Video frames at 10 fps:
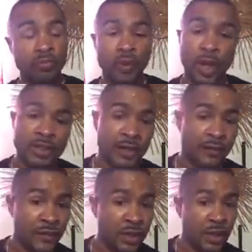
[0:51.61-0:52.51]
lot of
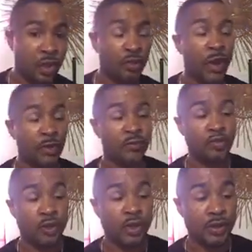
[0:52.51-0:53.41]
self-defense laws, we have to
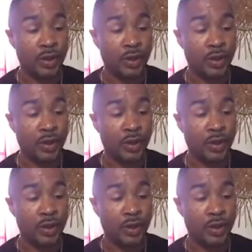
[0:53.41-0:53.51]
retreat.